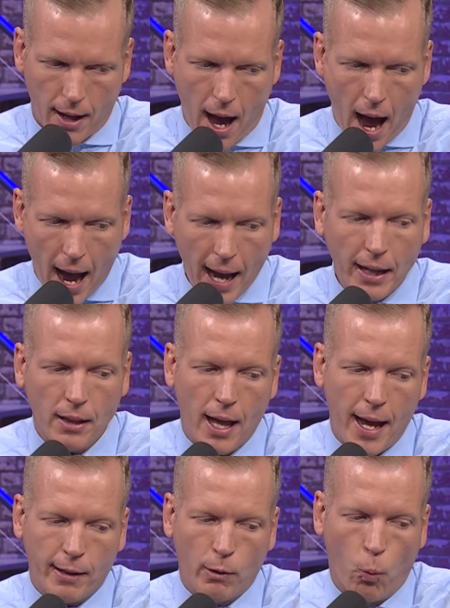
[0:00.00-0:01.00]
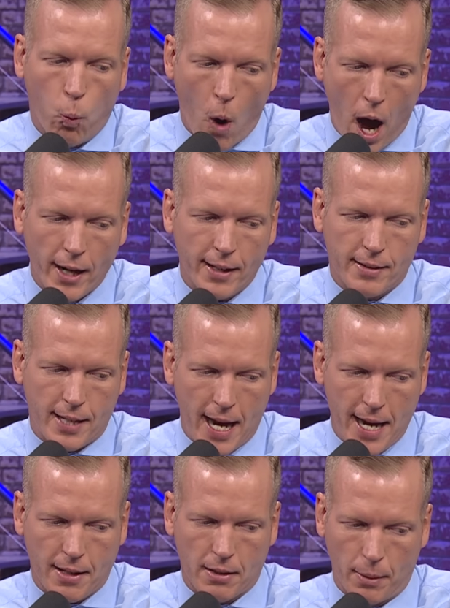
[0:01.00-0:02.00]
I like want to
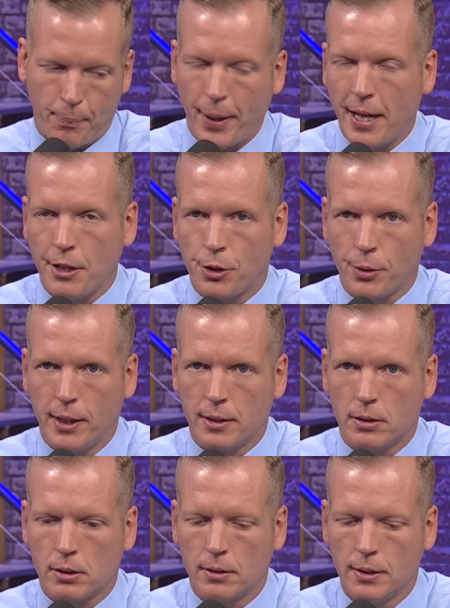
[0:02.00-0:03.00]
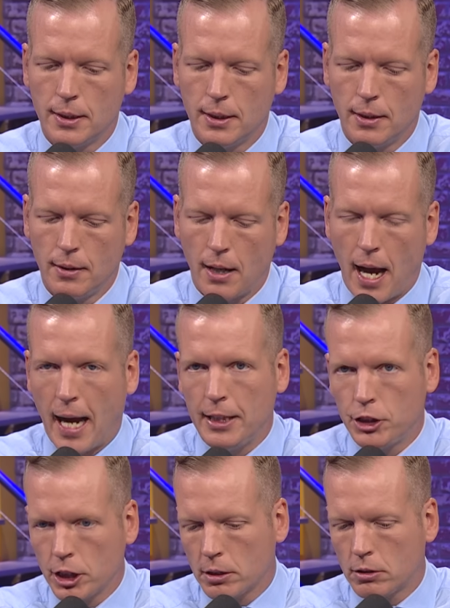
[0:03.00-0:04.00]
take the Patriots. I
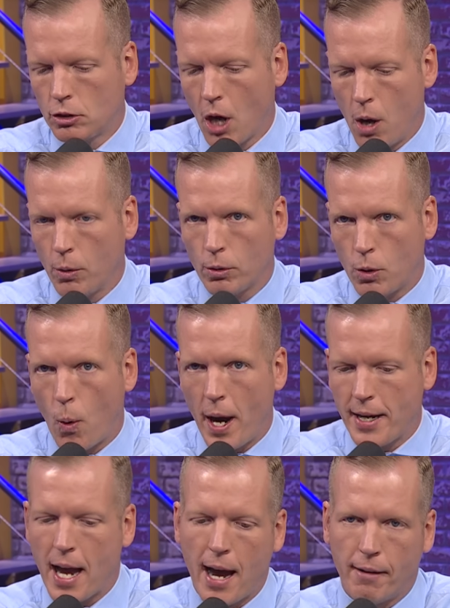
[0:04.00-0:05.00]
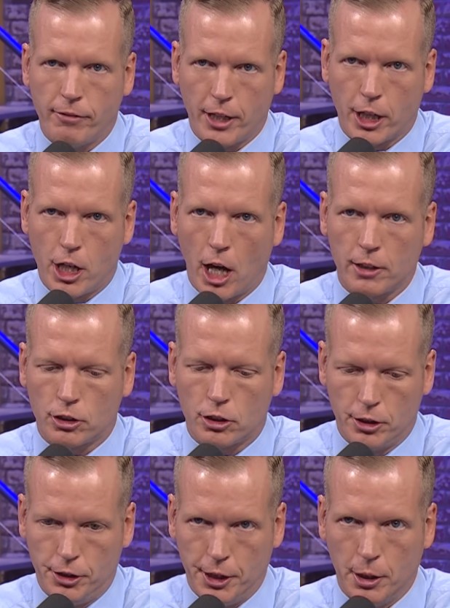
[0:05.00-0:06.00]
just don't quite have the guts
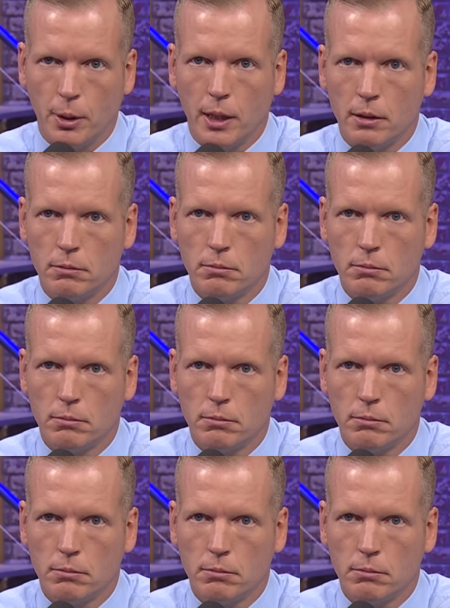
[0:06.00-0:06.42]
to do it.